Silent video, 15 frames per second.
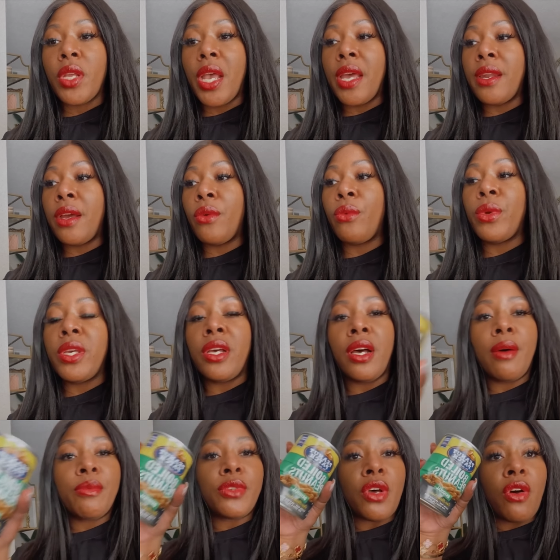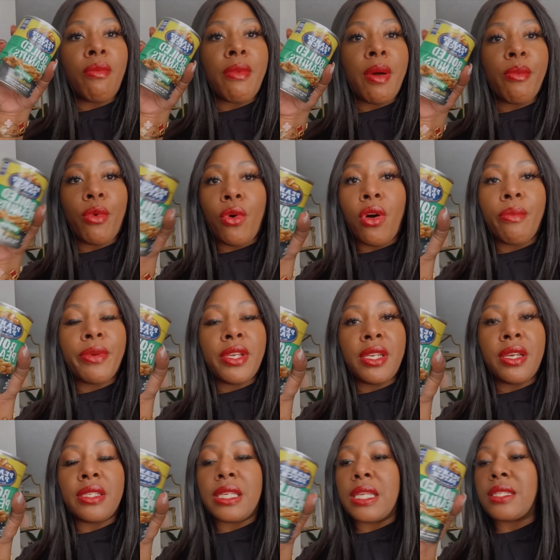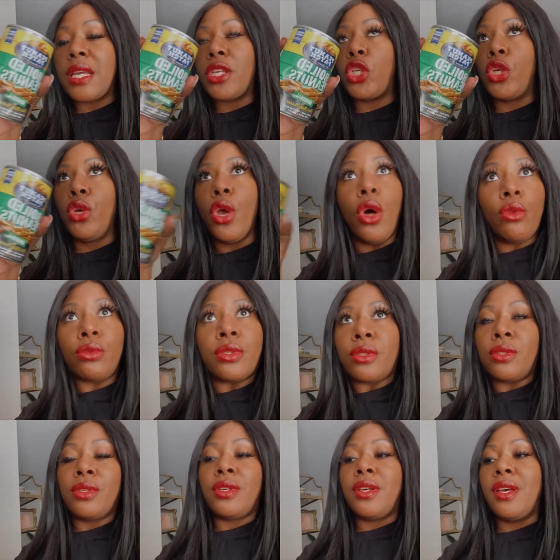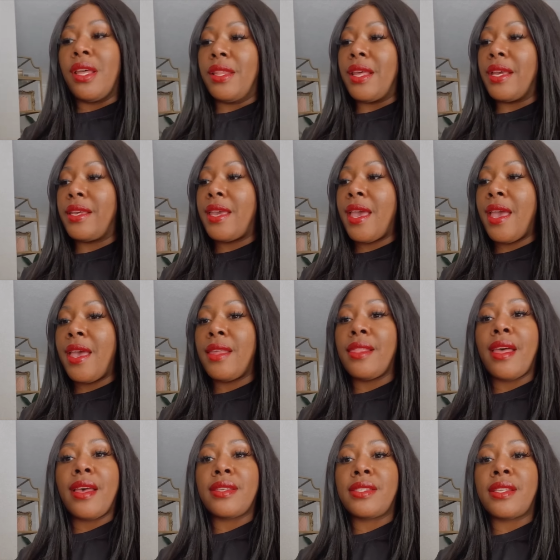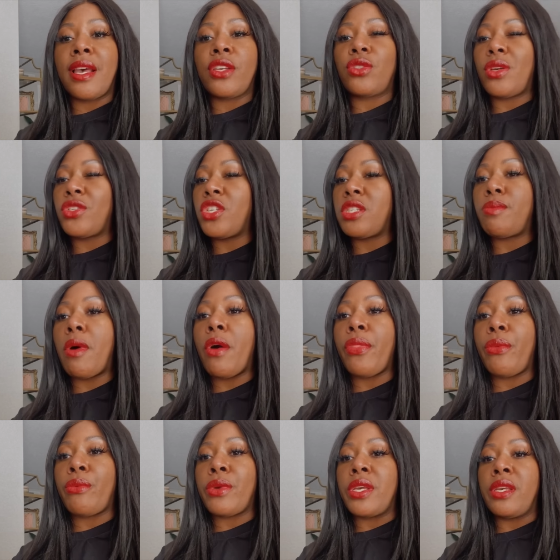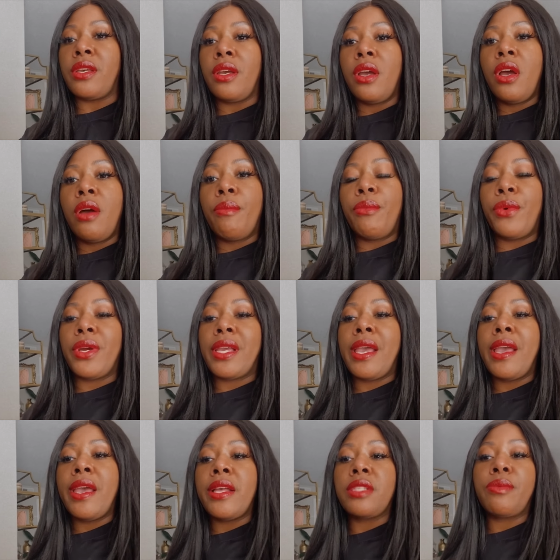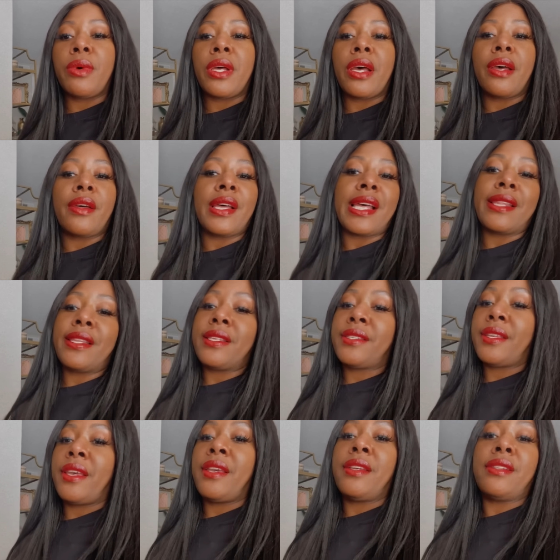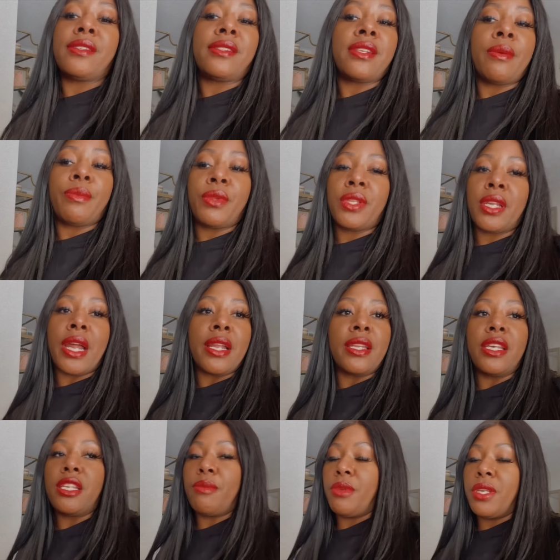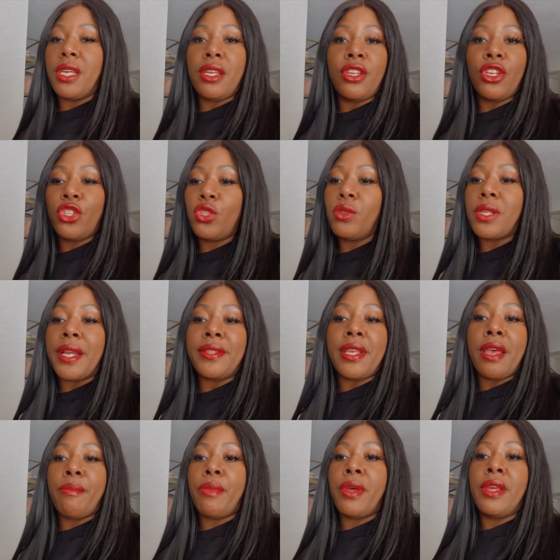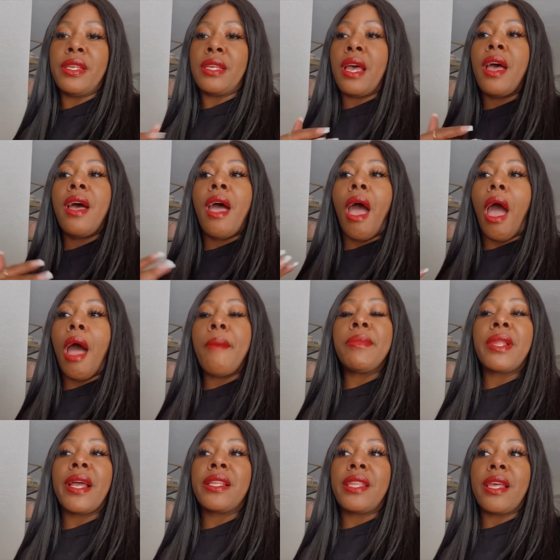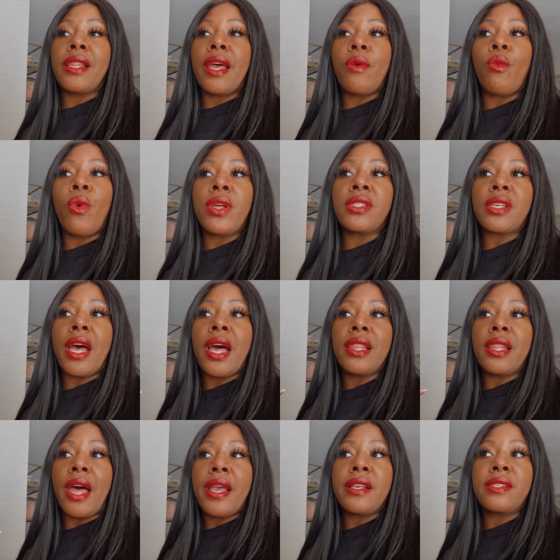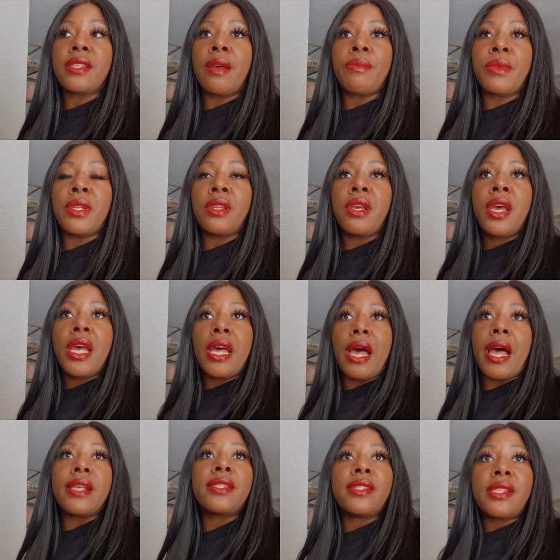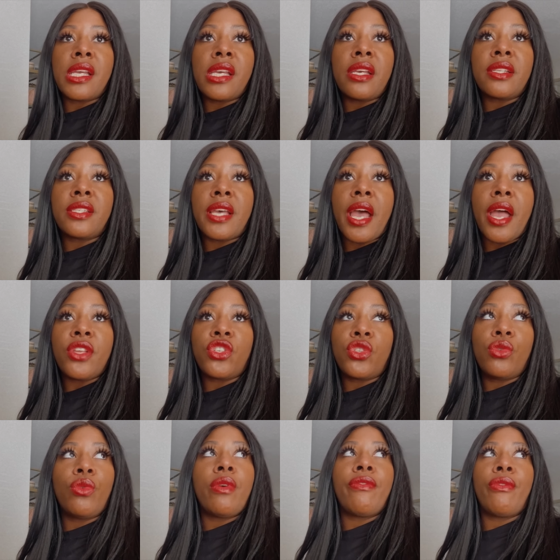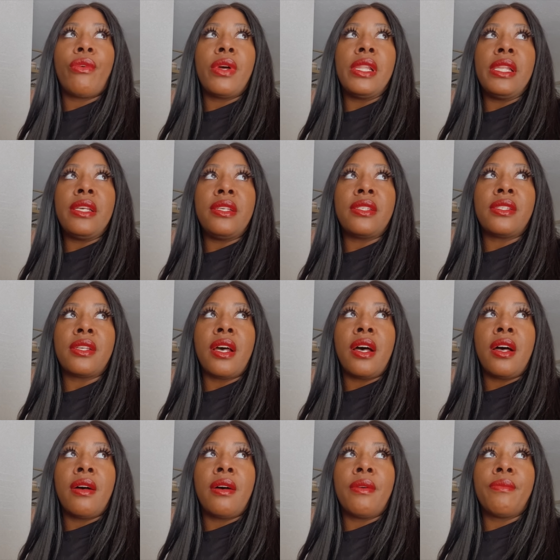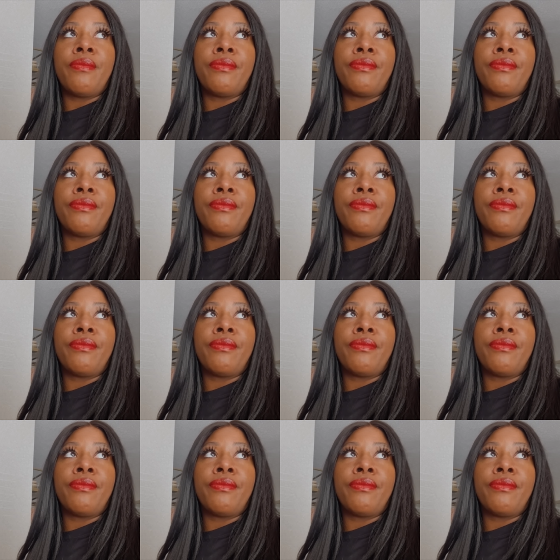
And I re-upped on my boiled peanuts because I killed that can last night. So I just bought three more cans, but this ain't something that I need to be getting into like that. But it, I'm like that. Like once I like something, I stay attached to it for at least um,